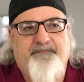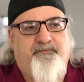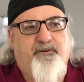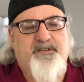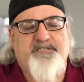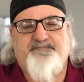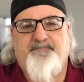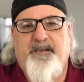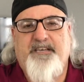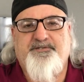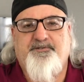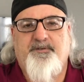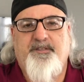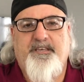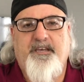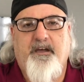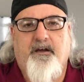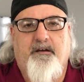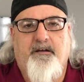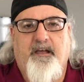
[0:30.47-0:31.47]
First major of the
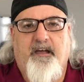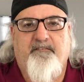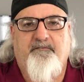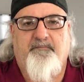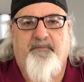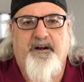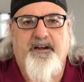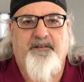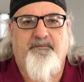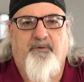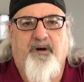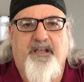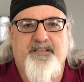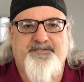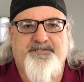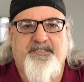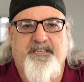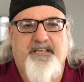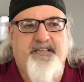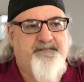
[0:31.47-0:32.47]
year. Everybody
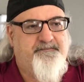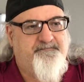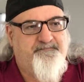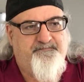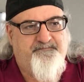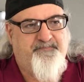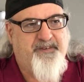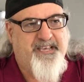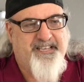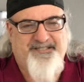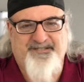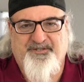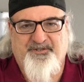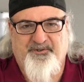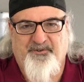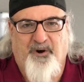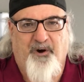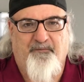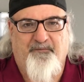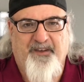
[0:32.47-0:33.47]
wants a big
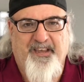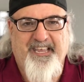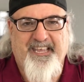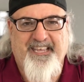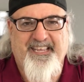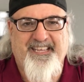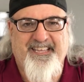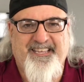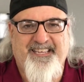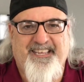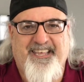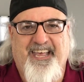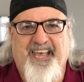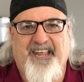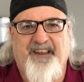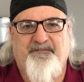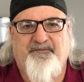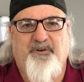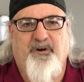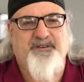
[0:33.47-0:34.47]
trophy.
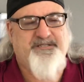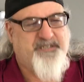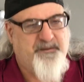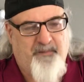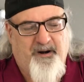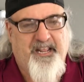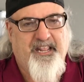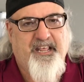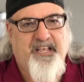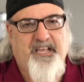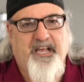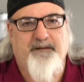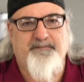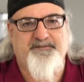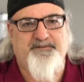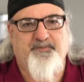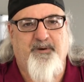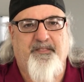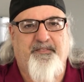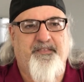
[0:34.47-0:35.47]
And of course, the money that
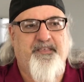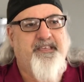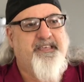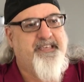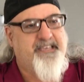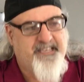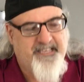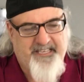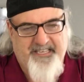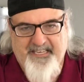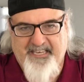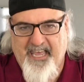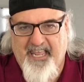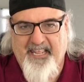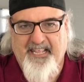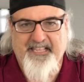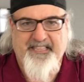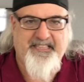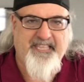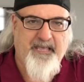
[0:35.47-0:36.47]
comes with
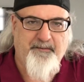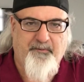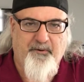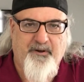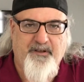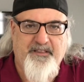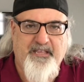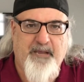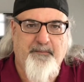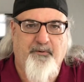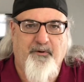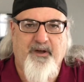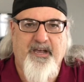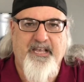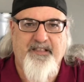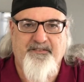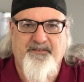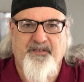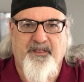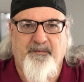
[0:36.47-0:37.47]
getting deeper and deeper
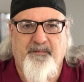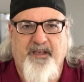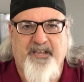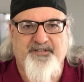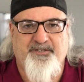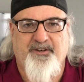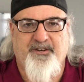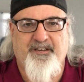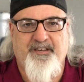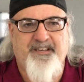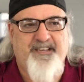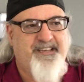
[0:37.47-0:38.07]
into the major.